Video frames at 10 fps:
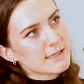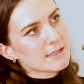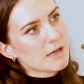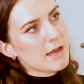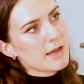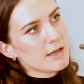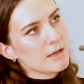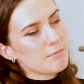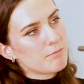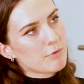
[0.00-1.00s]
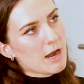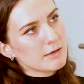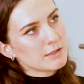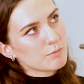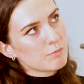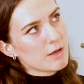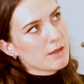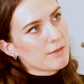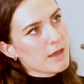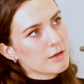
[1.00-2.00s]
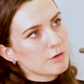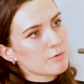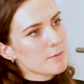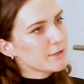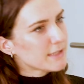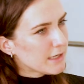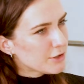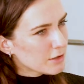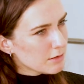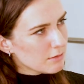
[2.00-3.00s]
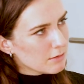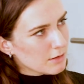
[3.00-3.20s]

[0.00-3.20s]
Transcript: Is this a brand with a good reputation?